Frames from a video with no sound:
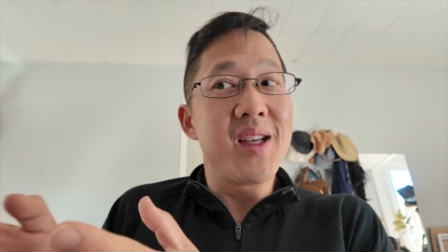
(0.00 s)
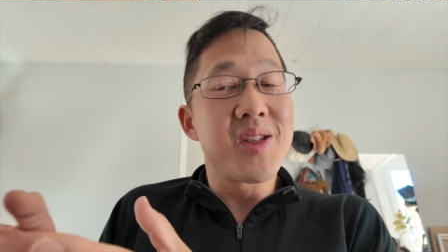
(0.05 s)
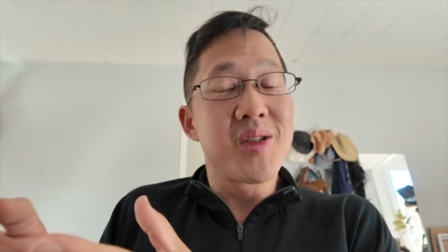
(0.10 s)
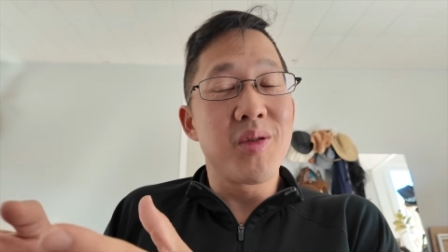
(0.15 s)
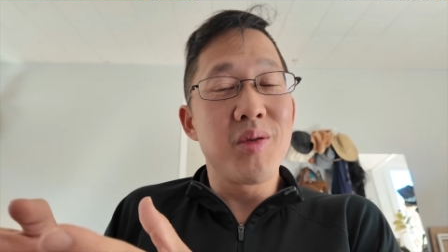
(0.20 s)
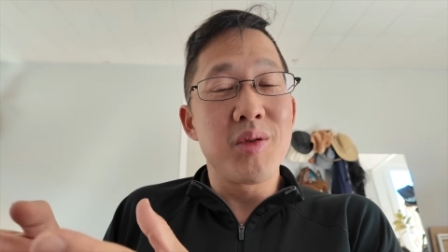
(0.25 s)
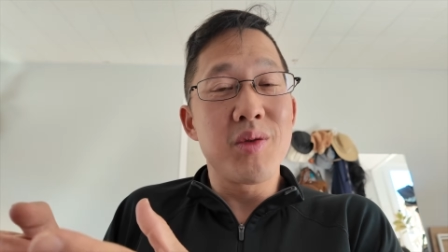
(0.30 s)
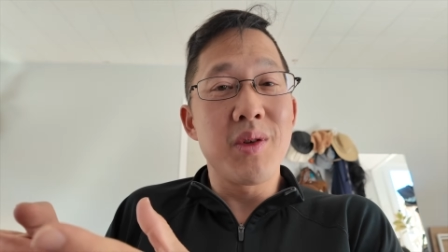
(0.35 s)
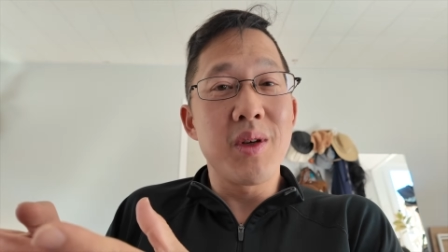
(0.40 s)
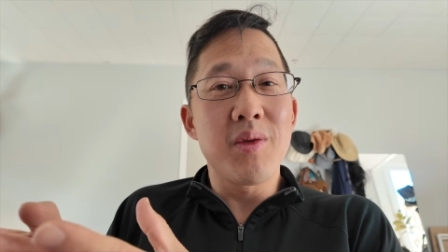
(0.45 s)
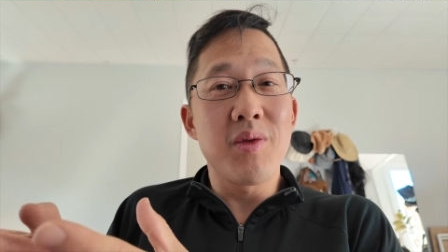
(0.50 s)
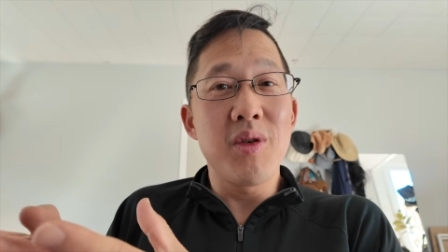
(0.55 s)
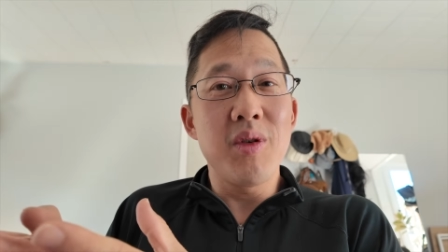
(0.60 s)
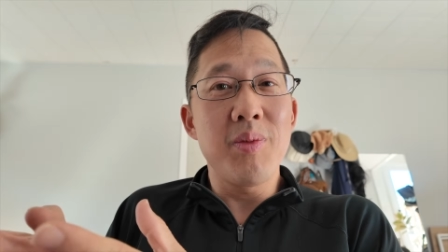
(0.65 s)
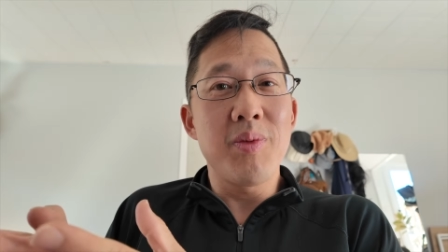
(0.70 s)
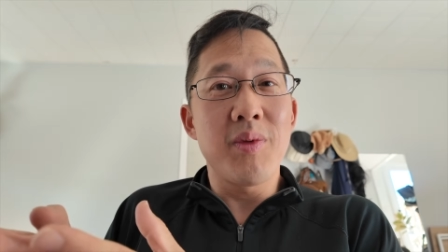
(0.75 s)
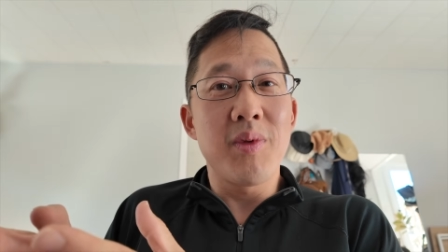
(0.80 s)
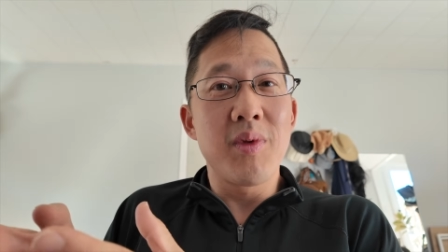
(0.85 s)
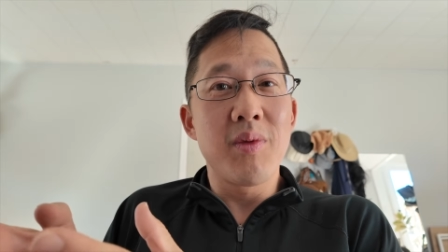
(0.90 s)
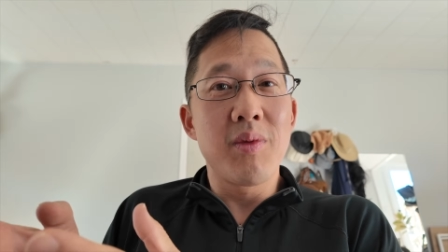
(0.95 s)
surgery
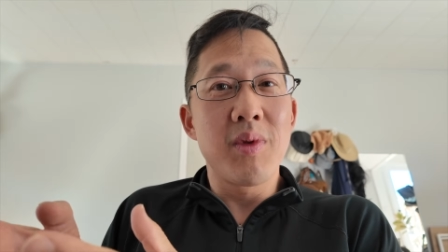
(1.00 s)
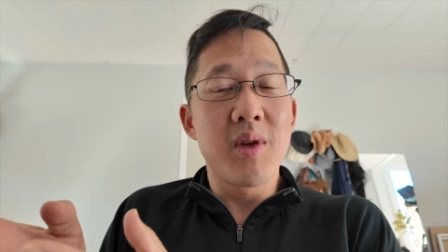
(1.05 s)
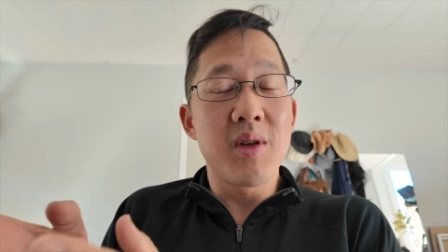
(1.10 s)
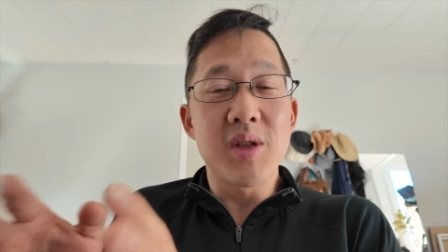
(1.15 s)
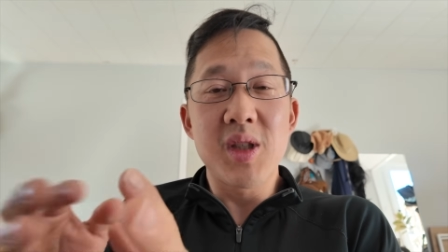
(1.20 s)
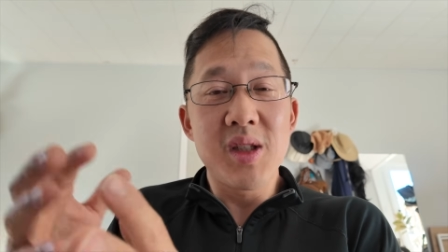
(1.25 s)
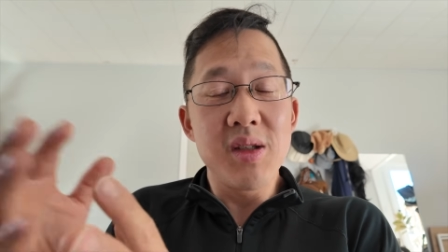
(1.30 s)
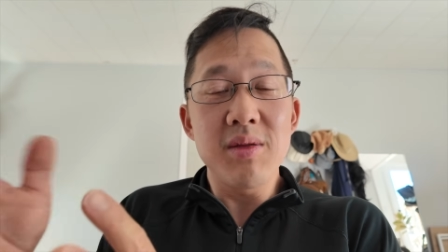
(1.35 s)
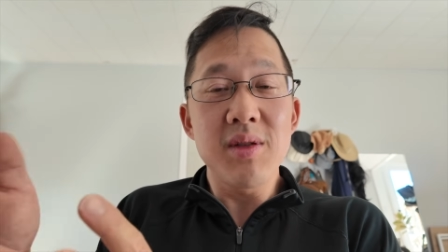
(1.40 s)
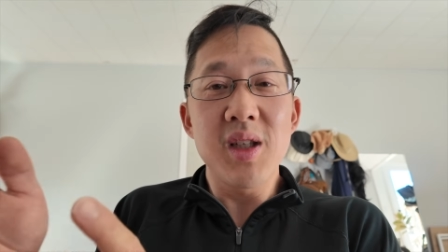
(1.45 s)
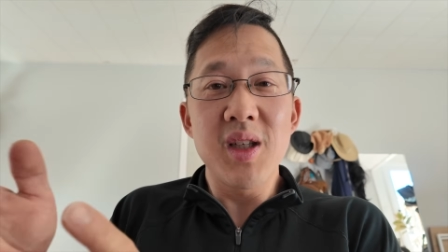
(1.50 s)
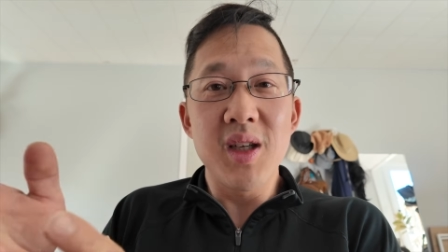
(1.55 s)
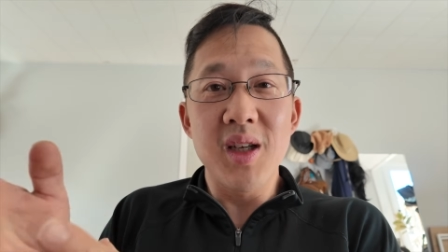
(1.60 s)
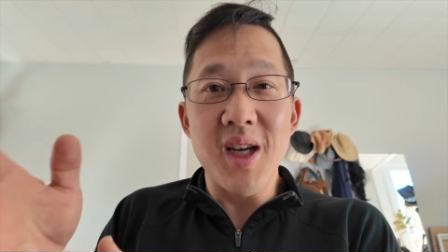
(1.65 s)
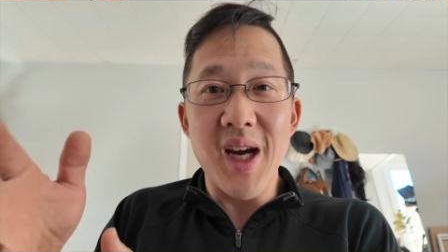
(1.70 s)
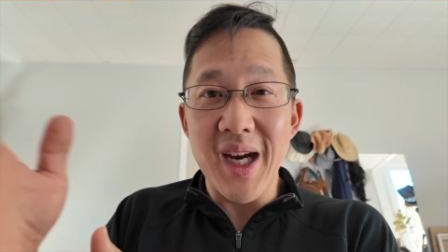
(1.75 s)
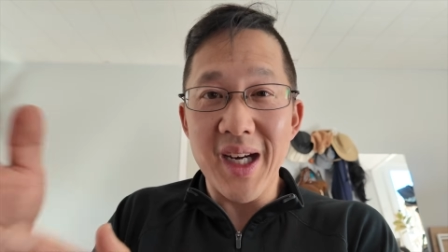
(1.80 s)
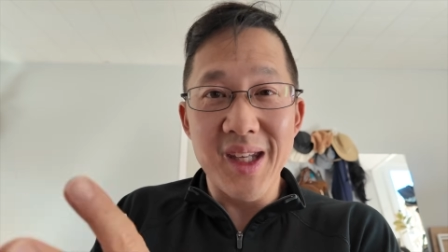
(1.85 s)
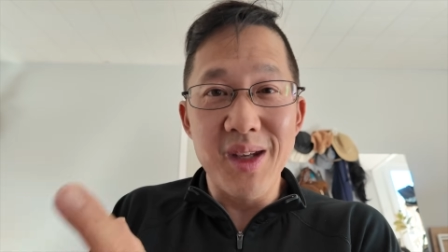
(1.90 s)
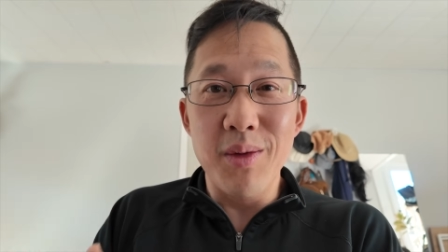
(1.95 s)
group, they're still going to
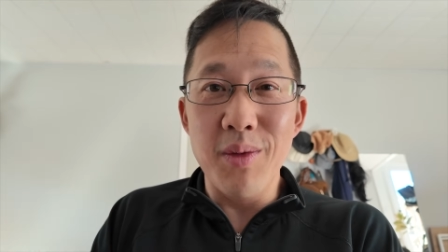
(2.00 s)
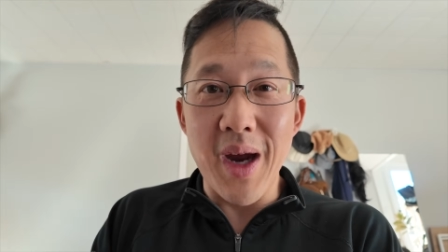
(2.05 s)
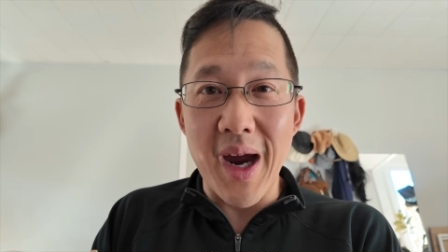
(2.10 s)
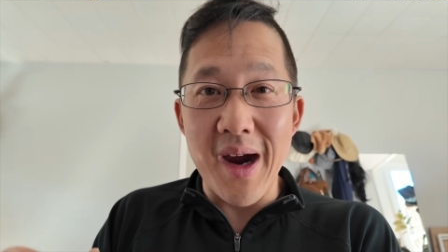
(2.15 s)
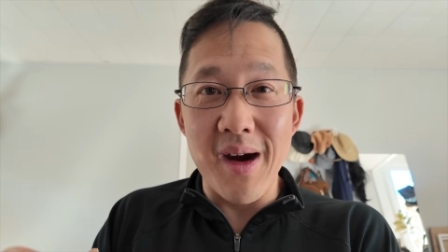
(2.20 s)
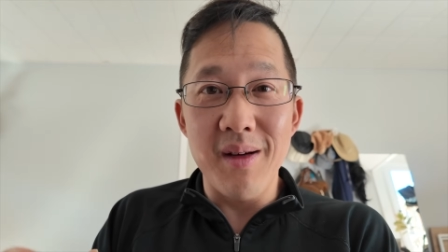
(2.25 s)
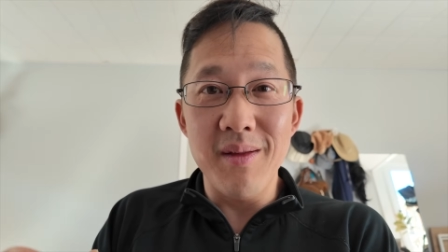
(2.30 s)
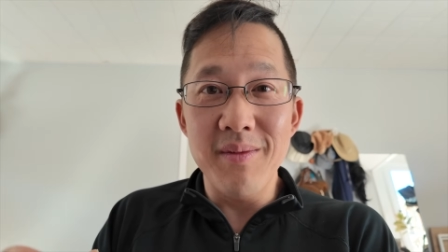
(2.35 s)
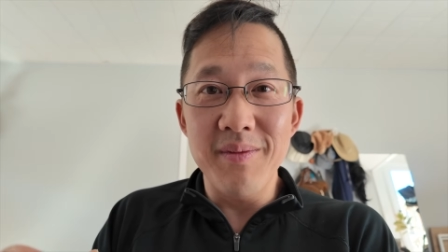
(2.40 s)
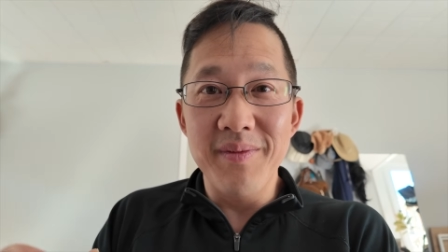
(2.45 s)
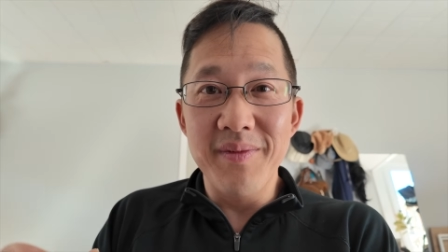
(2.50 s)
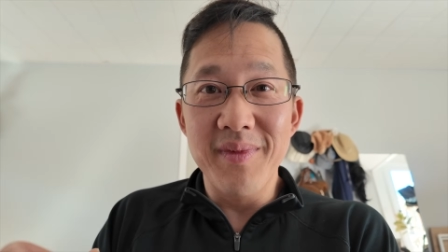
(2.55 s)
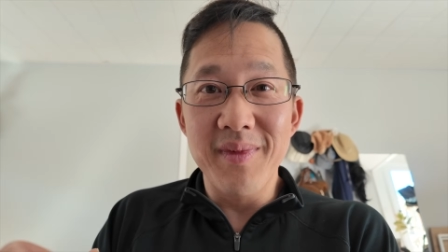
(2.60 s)
knock you out.